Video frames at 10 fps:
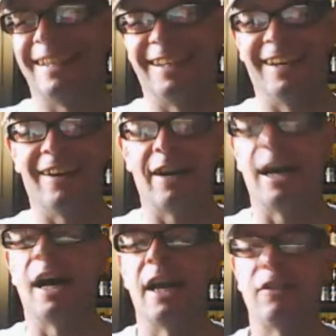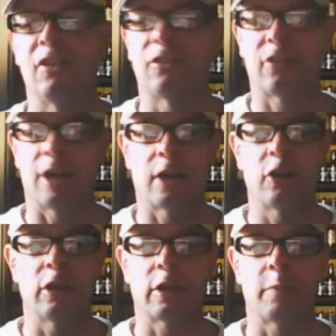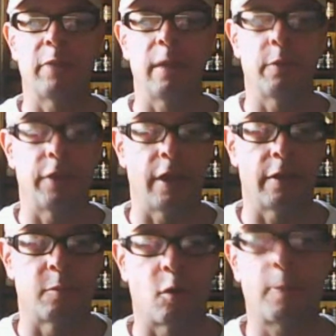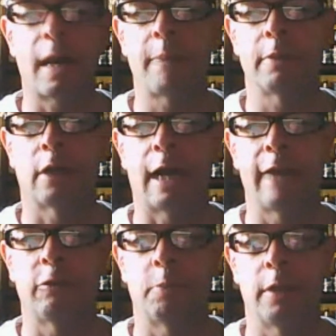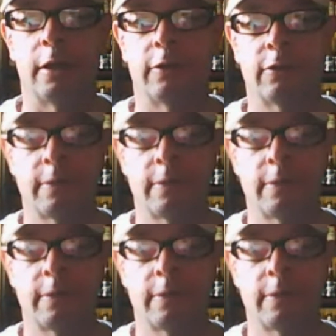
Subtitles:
No, I just couldn't compete with the other more popular ice beers.